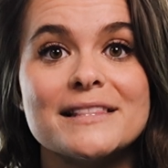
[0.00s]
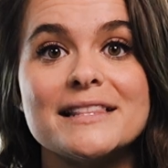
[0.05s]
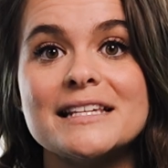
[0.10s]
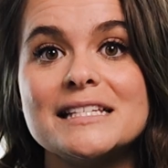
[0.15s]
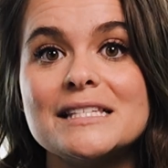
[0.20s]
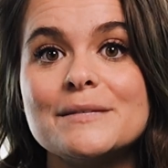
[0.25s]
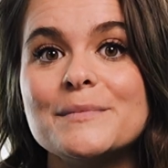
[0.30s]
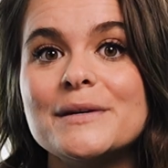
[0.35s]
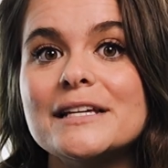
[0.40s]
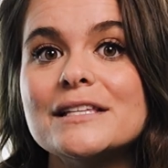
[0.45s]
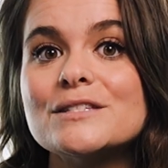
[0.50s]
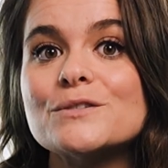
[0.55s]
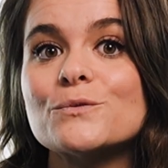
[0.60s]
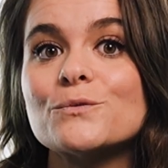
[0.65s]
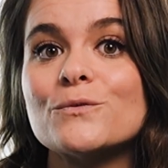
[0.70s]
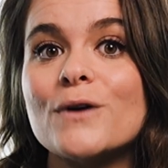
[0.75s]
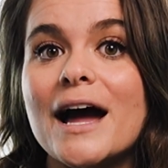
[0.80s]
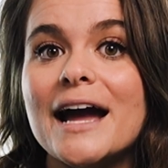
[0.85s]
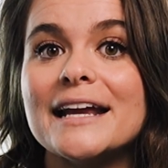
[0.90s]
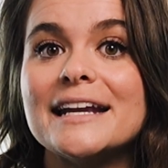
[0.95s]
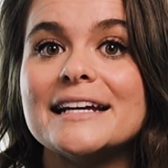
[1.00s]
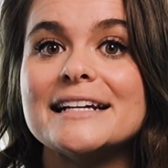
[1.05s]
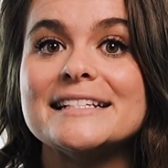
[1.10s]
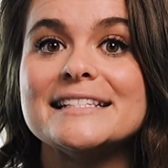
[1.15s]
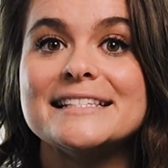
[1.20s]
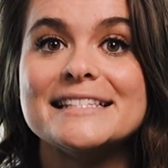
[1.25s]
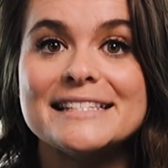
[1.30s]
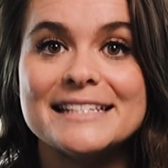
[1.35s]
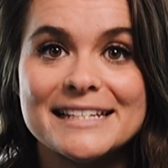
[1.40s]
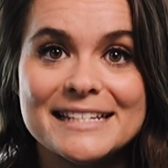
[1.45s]
this means
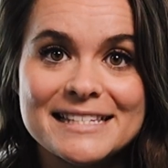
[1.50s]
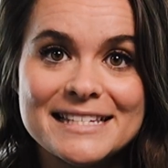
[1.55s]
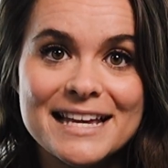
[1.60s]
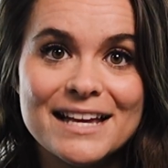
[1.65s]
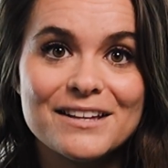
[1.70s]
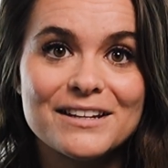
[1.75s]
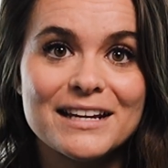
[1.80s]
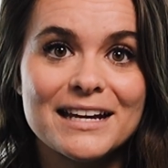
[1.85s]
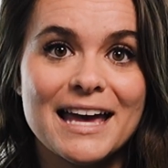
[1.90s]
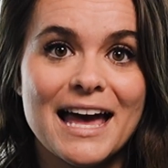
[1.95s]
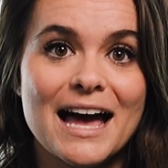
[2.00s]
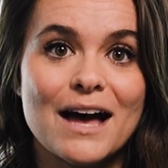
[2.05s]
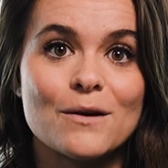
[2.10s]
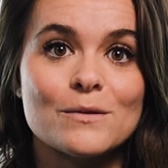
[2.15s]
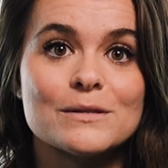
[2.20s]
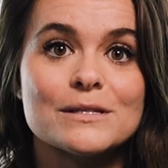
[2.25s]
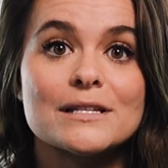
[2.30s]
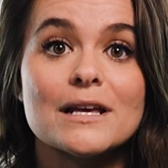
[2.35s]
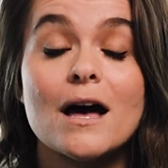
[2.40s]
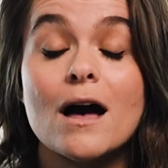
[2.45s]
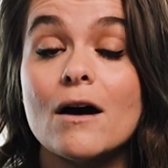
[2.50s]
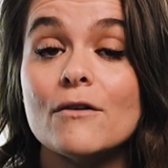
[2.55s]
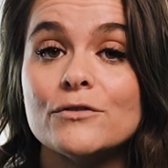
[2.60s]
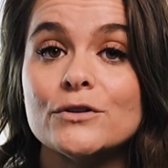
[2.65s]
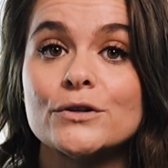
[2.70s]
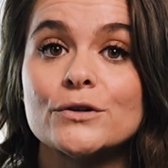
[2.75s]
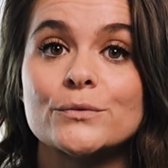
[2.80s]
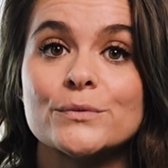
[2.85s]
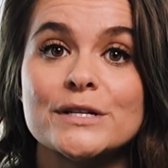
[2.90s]
writing detailed accounts of your